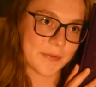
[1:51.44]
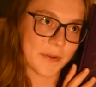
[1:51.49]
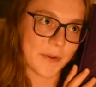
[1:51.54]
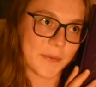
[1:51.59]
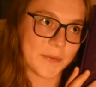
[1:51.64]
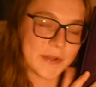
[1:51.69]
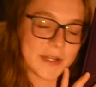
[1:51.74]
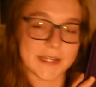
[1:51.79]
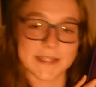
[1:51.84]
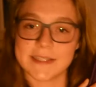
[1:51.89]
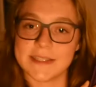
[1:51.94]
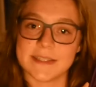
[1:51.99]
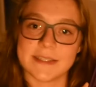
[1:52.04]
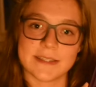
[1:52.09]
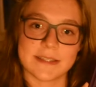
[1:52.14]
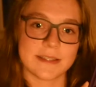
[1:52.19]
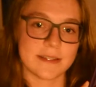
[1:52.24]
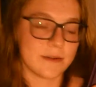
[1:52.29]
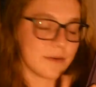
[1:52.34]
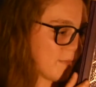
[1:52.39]
So this
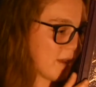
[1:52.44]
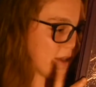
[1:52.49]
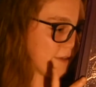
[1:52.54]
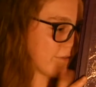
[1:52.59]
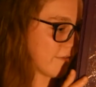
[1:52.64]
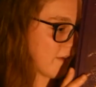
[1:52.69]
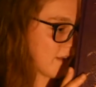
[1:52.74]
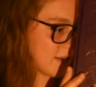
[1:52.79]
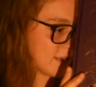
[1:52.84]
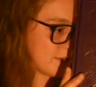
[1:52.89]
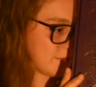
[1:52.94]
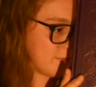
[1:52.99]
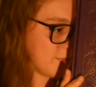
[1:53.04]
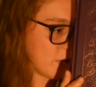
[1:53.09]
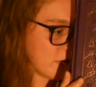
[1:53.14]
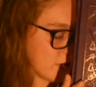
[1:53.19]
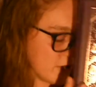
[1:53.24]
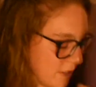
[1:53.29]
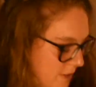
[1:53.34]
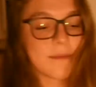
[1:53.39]
is my first
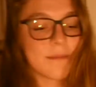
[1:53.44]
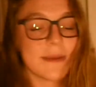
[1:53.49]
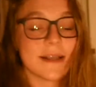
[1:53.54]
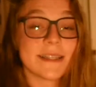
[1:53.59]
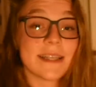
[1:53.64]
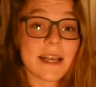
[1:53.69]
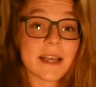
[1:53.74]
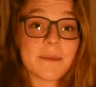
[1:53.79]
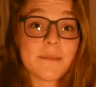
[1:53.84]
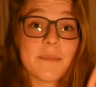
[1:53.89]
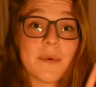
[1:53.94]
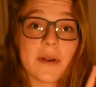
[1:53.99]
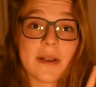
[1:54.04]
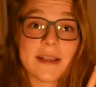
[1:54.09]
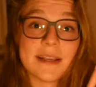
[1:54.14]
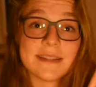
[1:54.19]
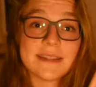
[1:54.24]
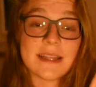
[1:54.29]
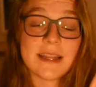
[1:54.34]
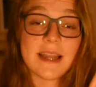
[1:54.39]
book. My second
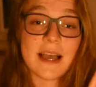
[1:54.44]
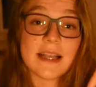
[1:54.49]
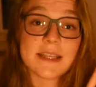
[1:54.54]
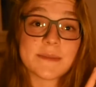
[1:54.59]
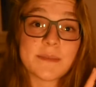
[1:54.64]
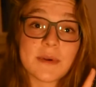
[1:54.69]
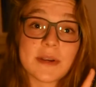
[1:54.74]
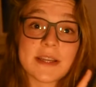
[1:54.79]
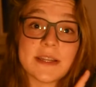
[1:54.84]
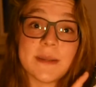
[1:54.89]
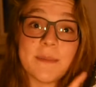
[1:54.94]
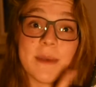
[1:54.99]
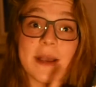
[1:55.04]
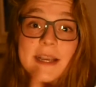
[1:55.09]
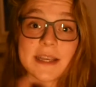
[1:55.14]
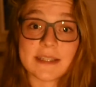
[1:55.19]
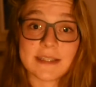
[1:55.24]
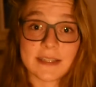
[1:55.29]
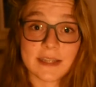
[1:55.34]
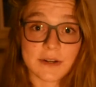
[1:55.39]
book is the last book in the
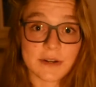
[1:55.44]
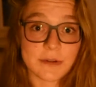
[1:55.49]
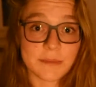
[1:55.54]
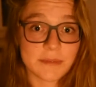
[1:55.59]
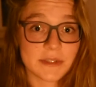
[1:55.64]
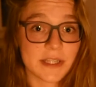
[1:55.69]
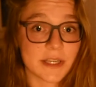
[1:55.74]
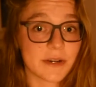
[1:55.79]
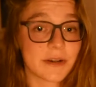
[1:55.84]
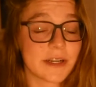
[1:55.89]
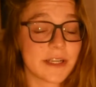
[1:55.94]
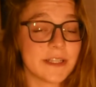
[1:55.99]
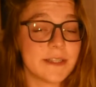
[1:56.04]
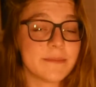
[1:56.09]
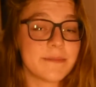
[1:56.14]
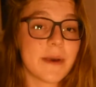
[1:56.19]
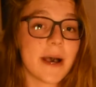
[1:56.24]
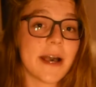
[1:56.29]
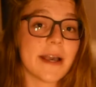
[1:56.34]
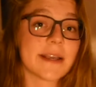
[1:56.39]
Magisterium
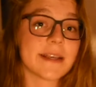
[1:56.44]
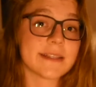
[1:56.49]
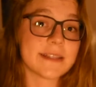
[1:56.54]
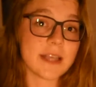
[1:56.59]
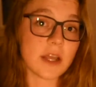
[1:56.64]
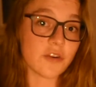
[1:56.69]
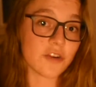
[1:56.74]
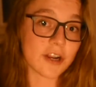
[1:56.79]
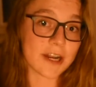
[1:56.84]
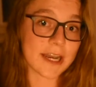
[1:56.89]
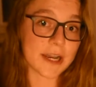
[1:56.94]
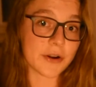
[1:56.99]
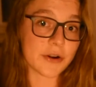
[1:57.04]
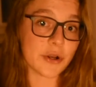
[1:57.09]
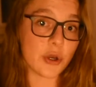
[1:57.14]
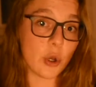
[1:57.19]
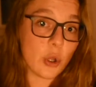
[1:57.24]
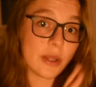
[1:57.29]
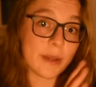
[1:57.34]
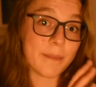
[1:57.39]
series by Cassandra Clare
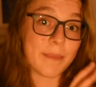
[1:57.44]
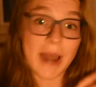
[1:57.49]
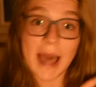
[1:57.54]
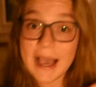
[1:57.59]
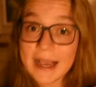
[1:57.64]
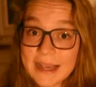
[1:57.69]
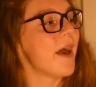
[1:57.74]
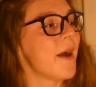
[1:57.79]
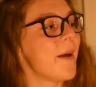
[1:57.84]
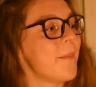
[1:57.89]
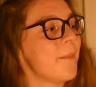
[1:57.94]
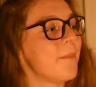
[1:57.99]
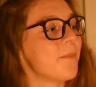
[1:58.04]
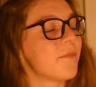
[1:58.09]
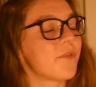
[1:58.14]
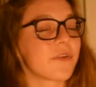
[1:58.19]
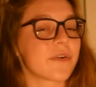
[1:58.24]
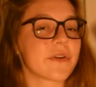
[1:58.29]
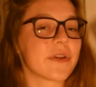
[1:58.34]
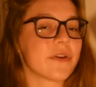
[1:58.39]
and Holly Black.
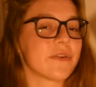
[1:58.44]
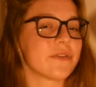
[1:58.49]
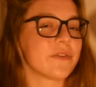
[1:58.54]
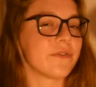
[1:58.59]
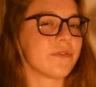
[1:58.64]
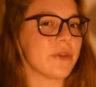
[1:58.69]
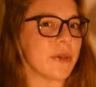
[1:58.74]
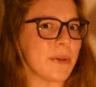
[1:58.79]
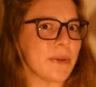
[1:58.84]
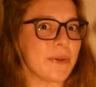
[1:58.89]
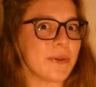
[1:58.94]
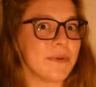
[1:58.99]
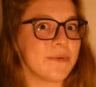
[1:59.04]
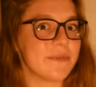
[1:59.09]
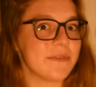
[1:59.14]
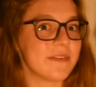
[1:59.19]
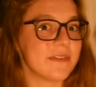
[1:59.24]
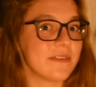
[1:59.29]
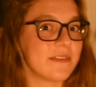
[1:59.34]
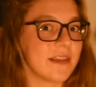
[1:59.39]
For those of you
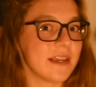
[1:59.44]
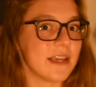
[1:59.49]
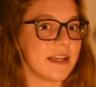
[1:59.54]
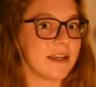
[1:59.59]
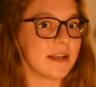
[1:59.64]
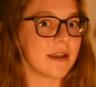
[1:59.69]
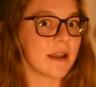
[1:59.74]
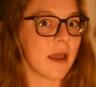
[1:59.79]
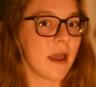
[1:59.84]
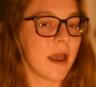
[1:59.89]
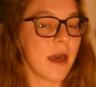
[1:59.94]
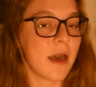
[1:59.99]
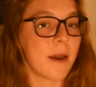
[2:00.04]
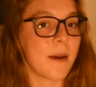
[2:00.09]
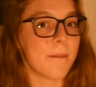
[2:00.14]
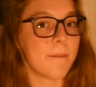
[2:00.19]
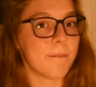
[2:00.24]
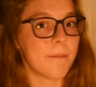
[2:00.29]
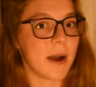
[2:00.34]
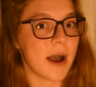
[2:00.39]
who've seen
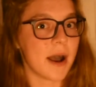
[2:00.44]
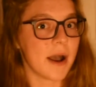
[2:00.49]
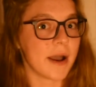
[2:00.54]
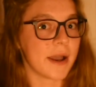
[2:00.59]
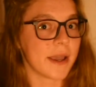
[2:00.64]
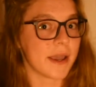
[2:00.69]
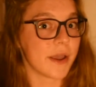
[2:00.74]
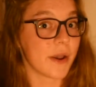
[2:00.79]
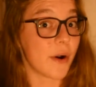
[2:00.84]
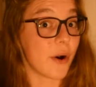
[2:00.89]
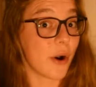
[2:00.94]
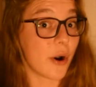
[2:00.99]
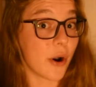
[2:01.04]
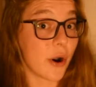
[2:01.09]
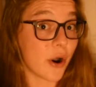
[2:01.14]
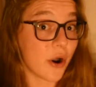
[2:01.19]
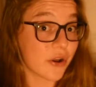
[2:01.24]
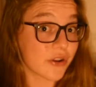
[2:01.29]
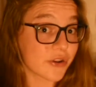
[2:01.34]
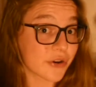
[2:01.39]
my
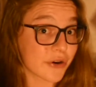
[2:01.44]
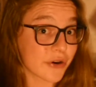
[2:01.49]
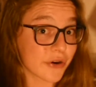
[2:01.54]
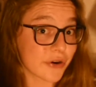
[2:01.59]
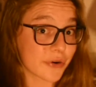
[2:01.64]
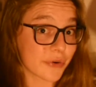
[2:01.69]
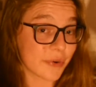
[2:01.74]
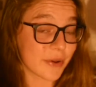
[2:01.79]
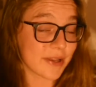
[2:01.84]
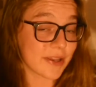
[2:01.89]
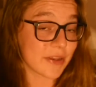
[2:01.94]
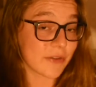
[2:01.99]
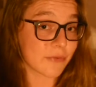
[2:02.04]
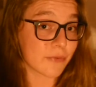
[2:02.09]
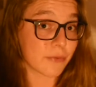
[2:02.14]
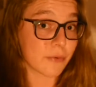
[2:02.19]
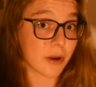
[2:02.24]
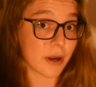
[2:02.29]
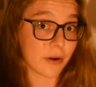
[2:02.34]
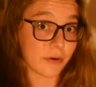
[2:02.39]
other
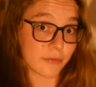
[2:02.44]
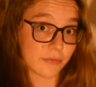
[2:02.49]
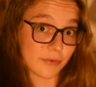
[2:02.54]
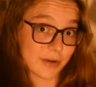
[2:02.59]
24-hour